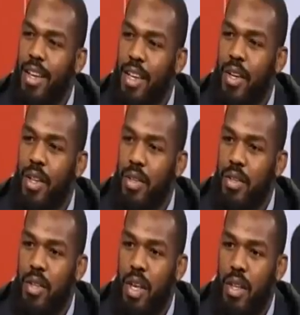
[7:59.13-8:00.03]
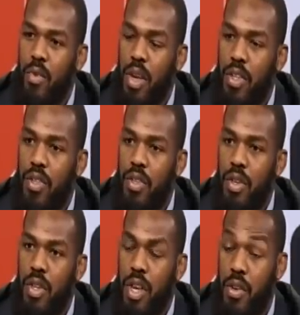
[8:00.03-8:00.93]
you know, that
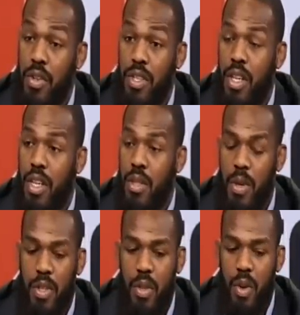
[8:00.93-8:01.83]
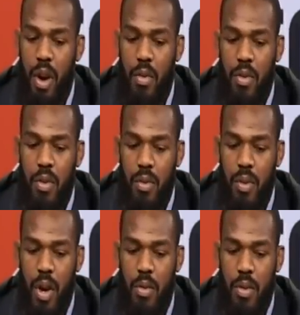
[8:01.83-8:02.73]
Rochester, the inner city, especially where I
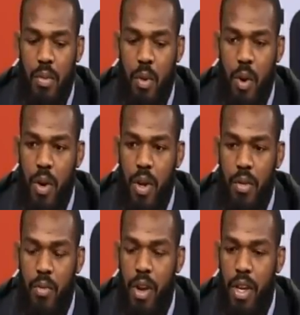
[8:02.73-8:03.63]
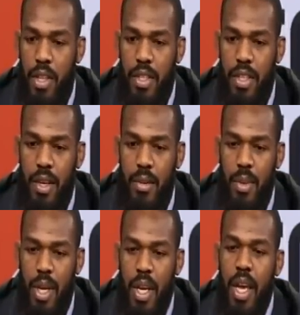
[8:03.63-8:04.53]
was born and raised,
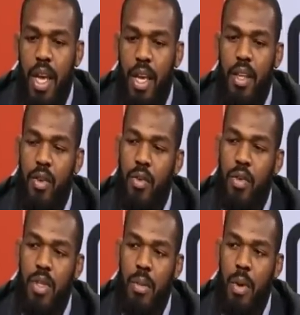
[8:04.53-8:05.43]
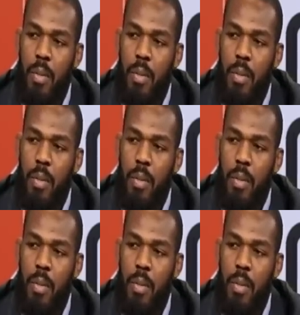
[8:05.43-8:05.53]
it could use a